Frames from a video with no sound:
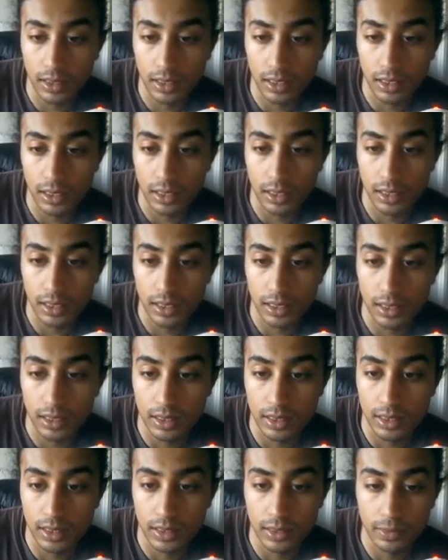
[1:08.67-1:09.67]

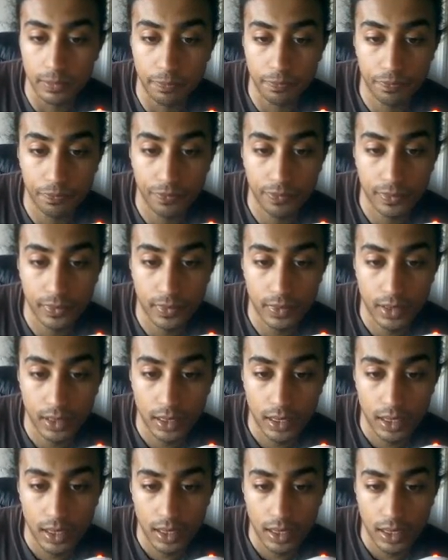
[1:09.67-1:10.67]
is
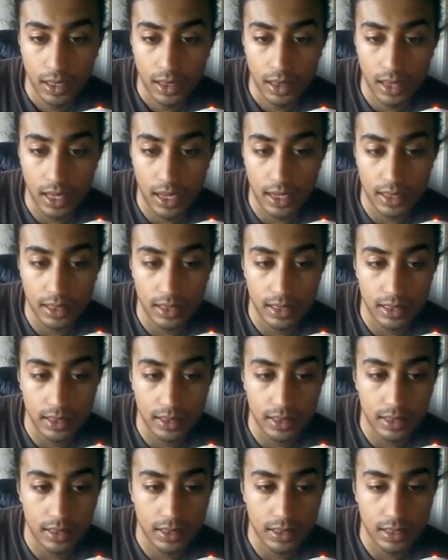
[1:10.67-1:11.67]
that
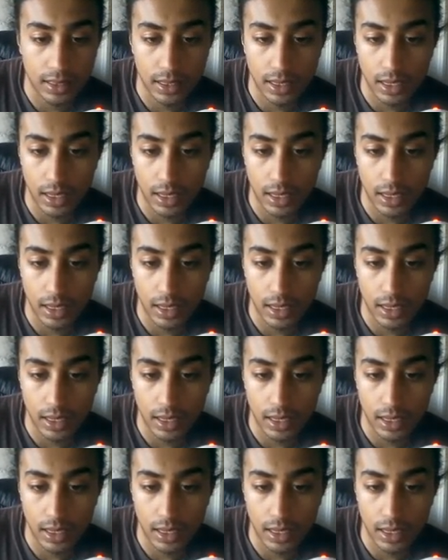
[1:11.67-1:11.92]
is